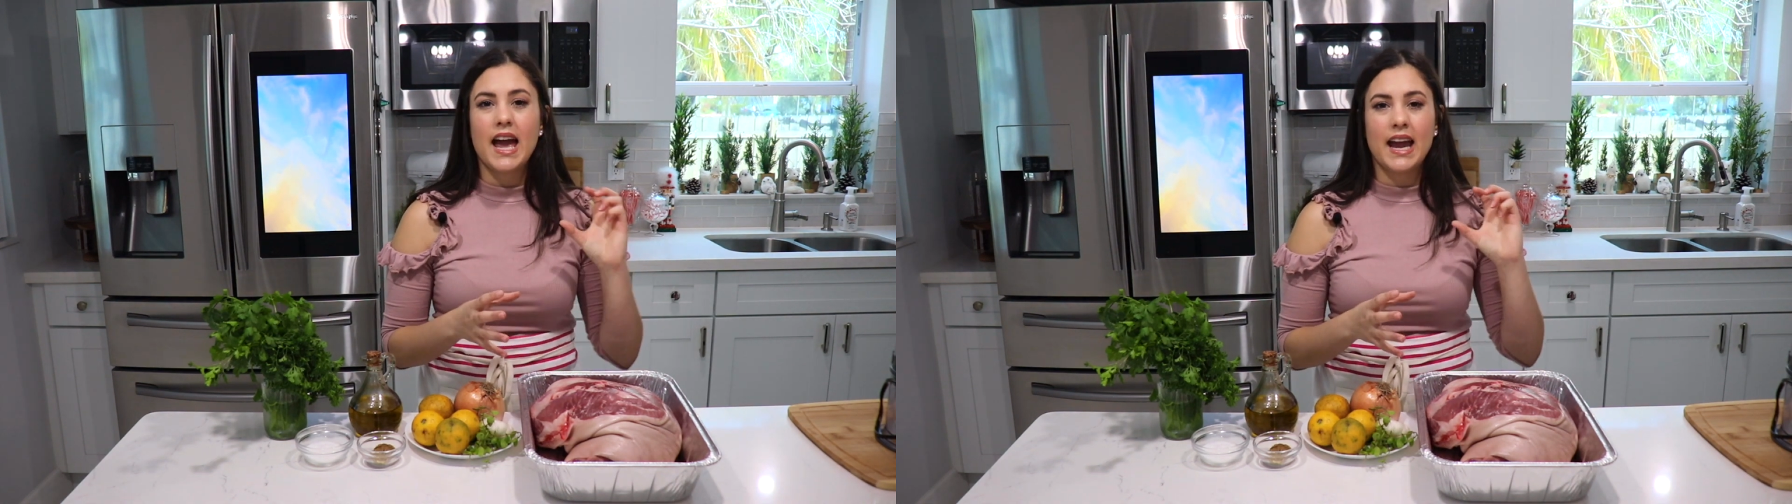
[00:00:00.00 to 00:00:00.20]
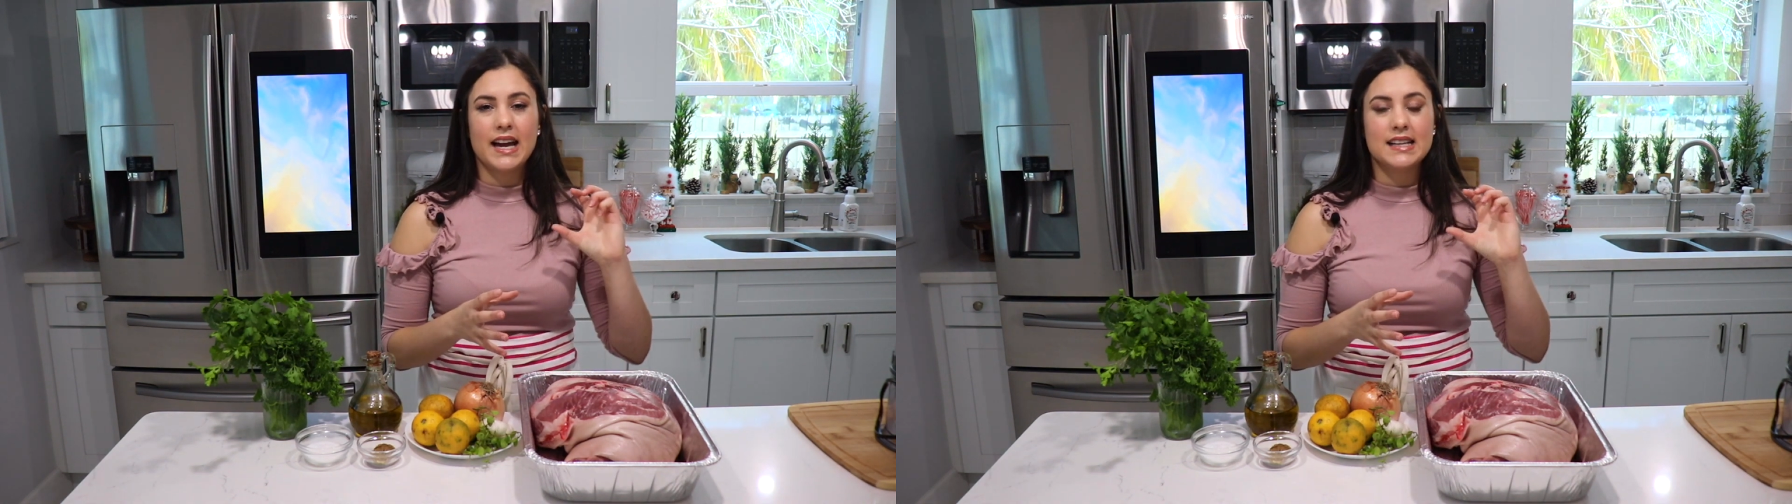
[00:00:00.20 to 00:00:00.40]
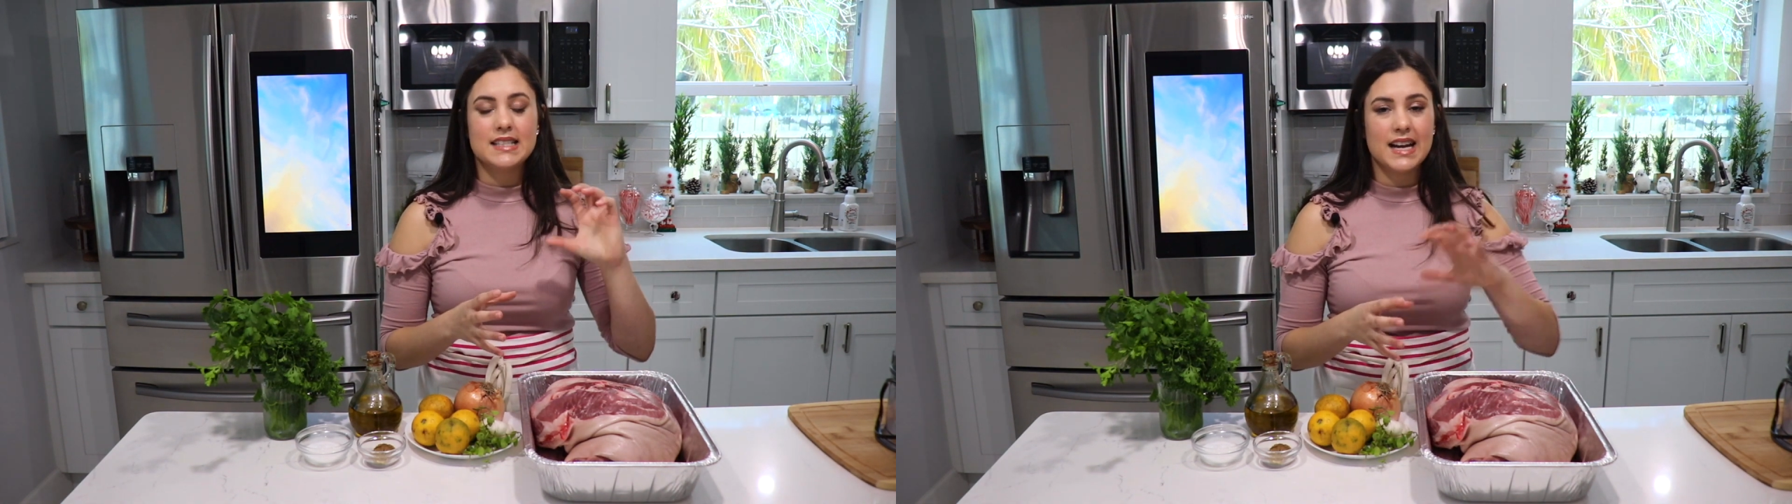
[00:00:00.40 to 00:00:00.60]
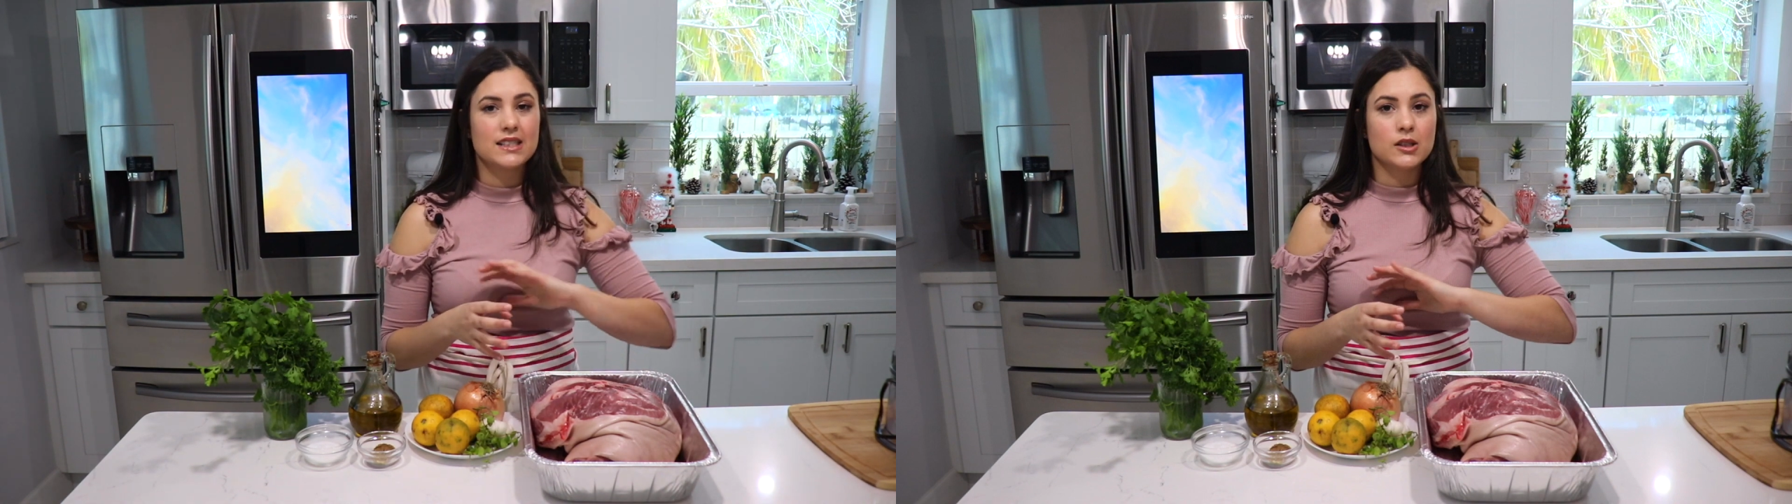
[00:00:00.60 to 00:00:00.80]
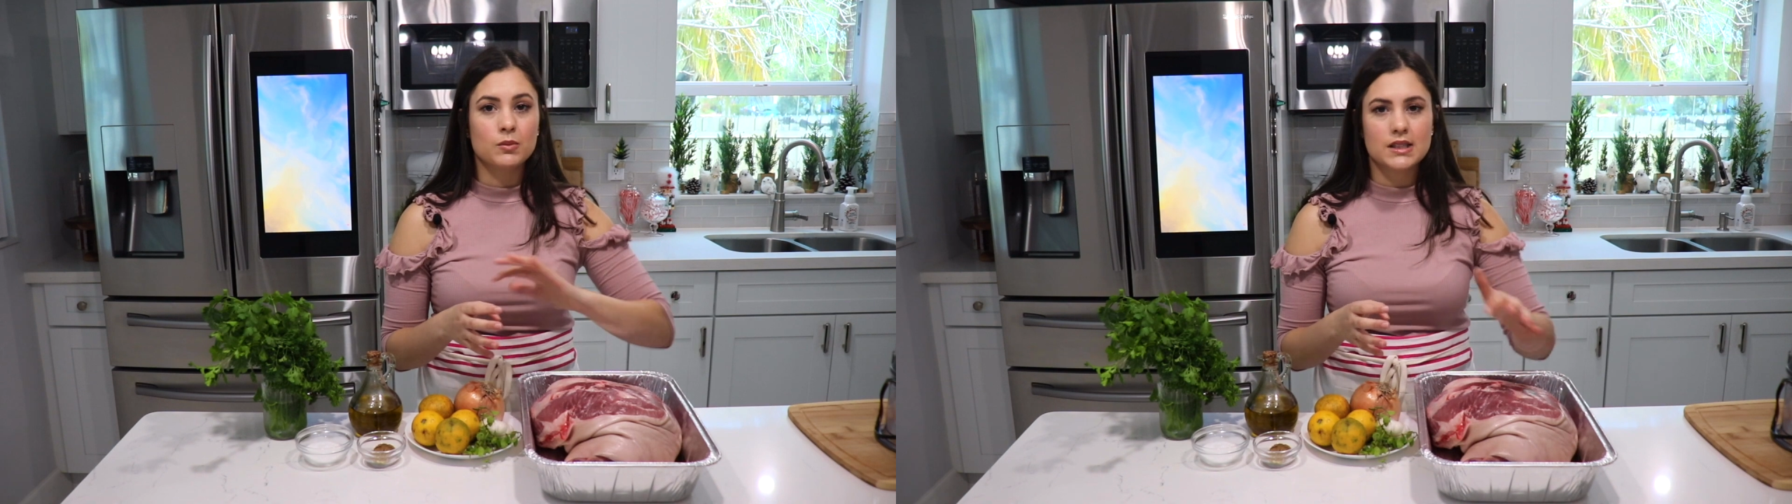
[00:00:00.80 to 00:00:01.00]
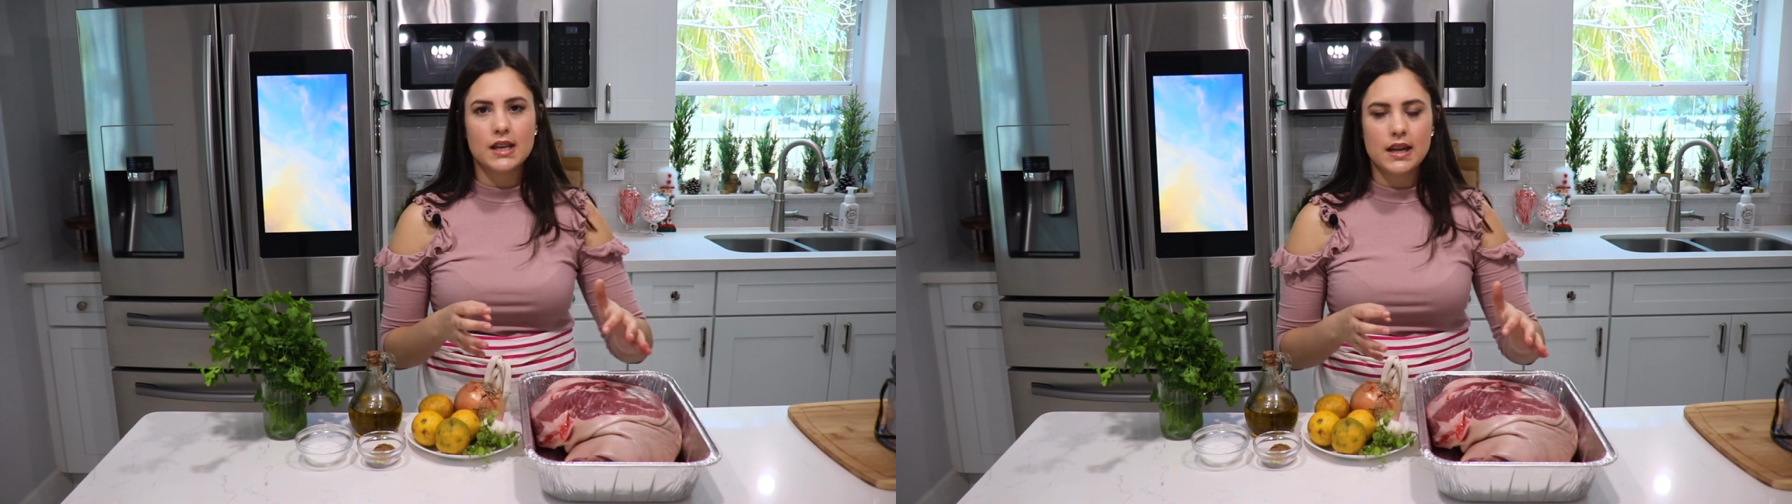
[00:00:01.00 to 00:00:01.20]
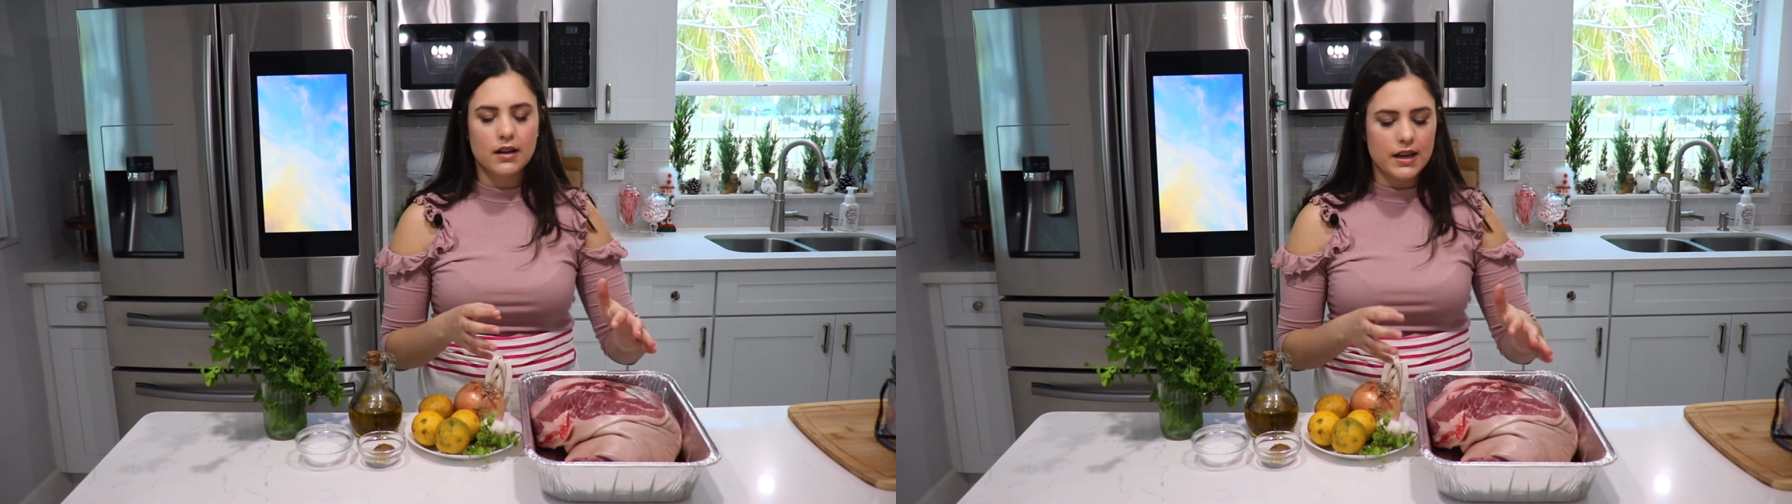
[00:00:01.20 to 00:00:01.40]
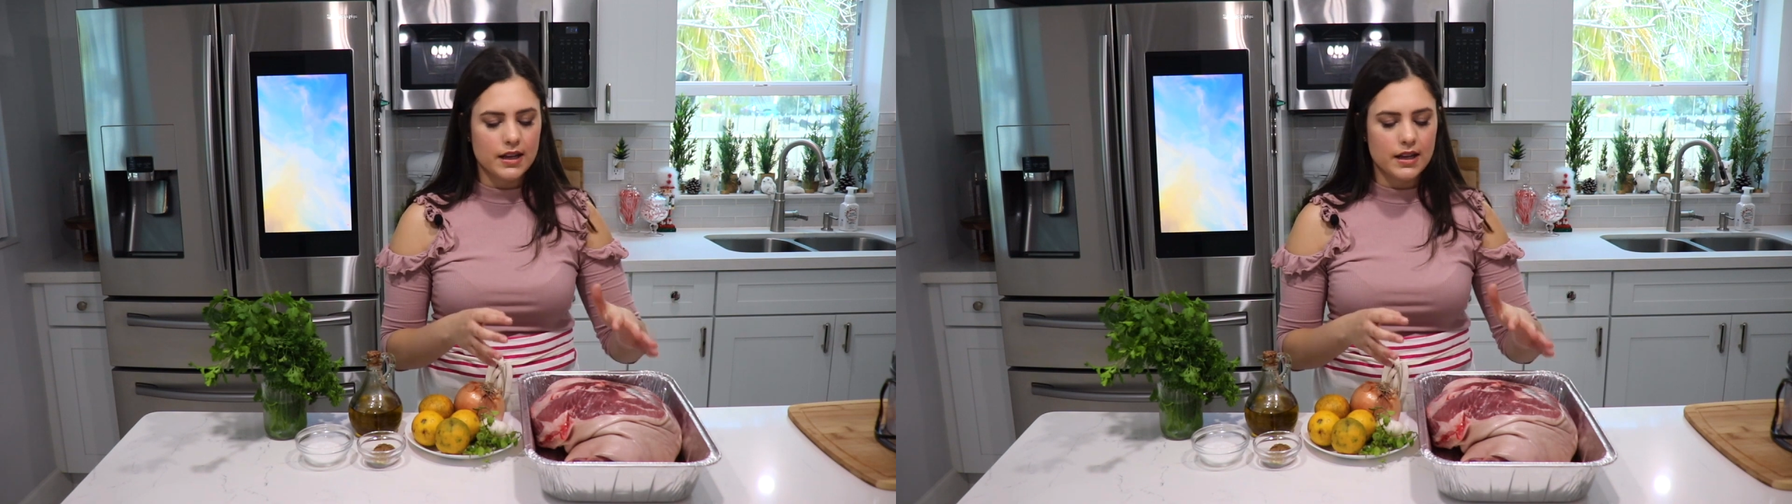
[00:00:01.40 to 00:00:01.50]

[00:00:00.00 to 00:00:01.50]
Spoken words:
and has some skin on